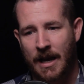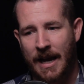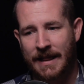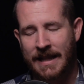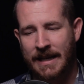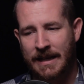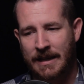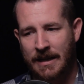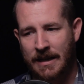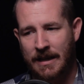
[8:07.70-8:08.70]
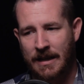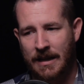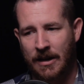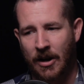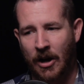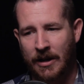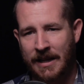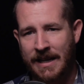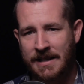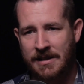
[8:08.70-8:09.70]
And then on
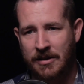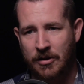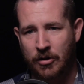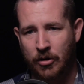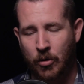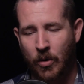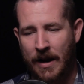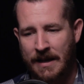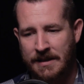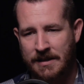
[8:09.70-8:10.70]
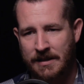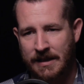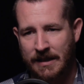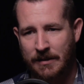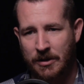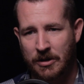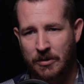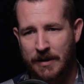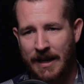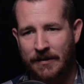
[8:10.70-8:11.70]
his quest,
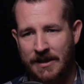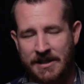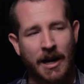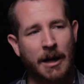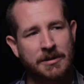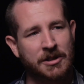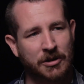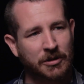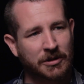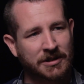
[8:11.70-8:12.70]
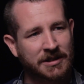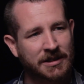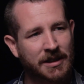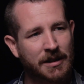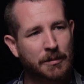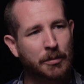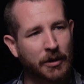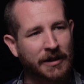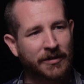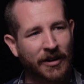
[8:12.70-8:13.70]
we have these obstacles
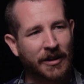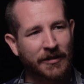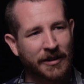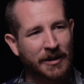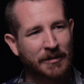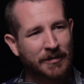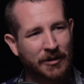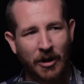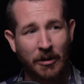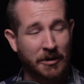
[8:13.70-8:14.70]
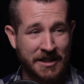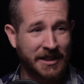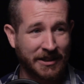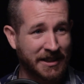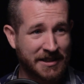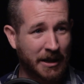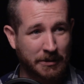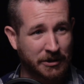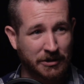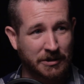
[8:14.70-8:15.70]
put in front of him. They're all ridiculous
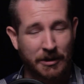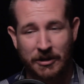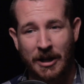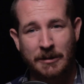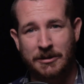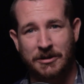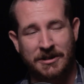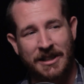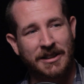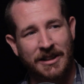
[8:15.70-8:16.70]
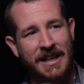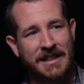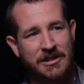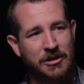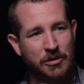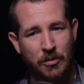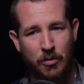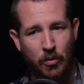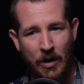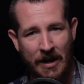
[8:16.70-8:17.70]
obstacles, but they're obstacles nonetheless to
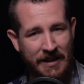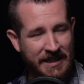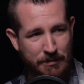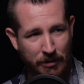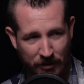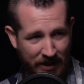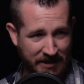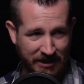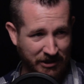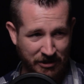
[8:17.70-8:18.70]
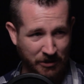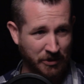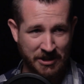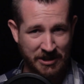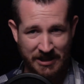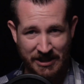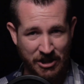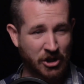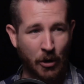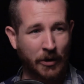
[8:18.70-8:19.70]
where he's progressing to, which is his
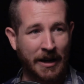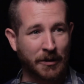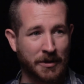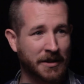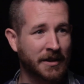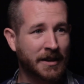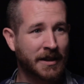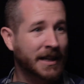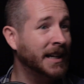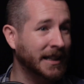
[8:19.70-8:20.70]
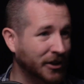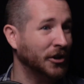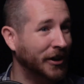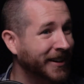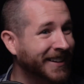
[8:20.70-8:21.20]
showdown with Hitler.